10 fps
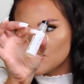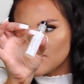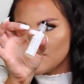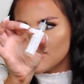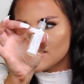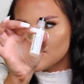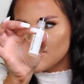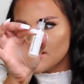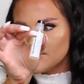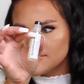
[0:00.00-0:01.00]
$20
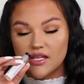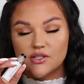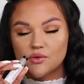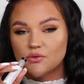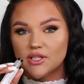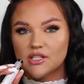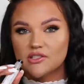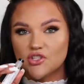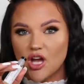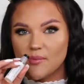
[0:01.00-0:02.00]
around. They do a really
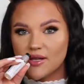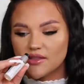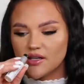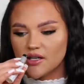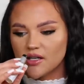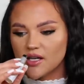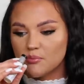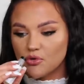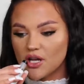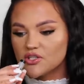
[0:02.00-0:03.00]
good job at their
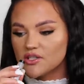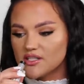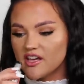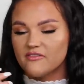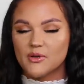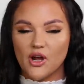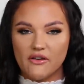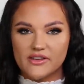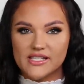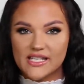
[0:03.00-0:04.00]
impressions of, but
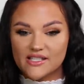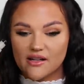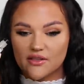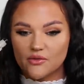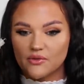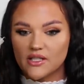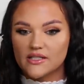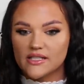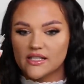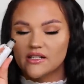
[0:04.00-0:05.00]
obviously it's not the real
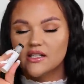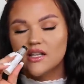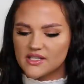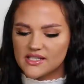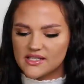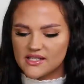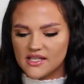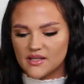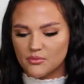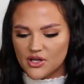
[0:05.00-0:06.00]
deal. This is
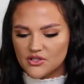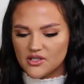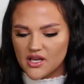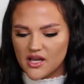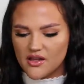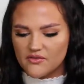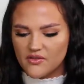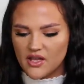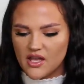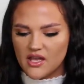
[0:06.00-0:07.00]
the impression of
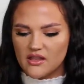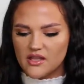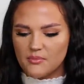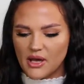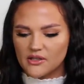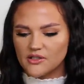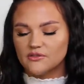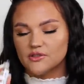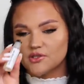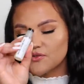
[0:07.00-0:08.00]
the Baccarat
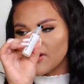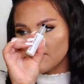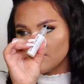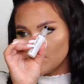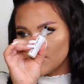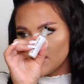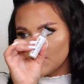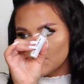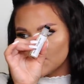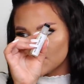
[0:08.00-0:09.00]
Rouge 540,
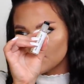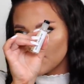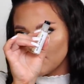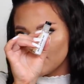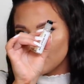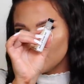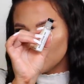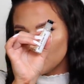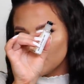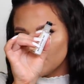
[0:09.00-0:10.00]
which is from my
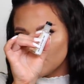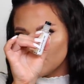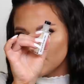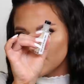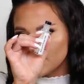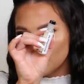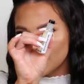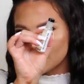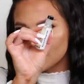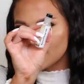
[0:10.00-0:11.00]
favorite perfumer. But
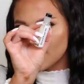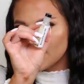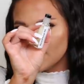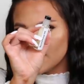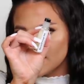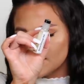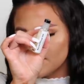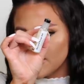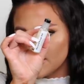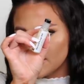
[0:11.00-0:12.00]
as I said, he's
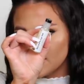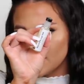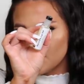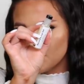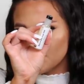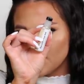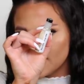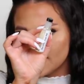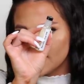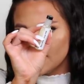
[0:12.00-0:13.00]
very
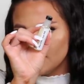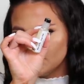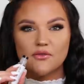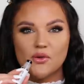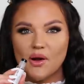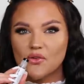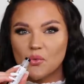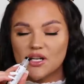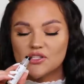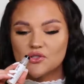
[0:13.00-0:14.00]
pricey. If you ever
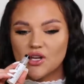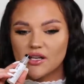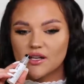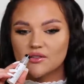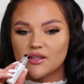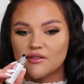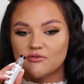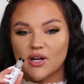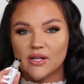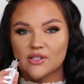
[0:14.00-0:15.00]
wanted to check out the
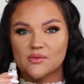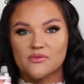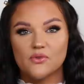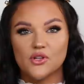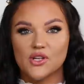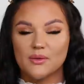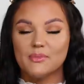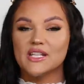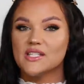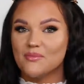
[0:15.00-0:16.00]
fragrance before you
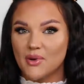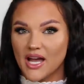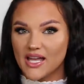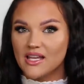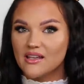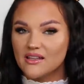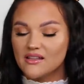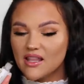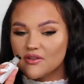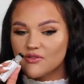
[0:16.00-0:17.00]
commit to buying
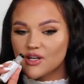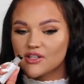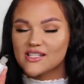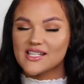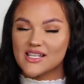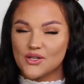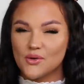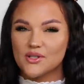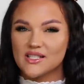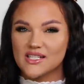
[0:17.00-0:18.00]
that fragrance, because I
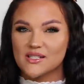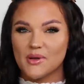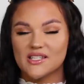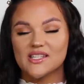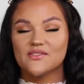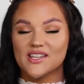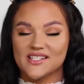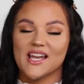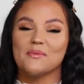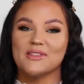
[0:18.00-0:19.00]
know it's expensive
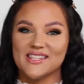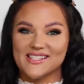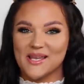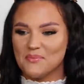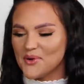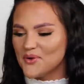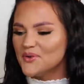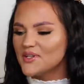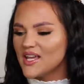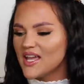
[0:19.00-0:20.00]
because I'm in the same boat,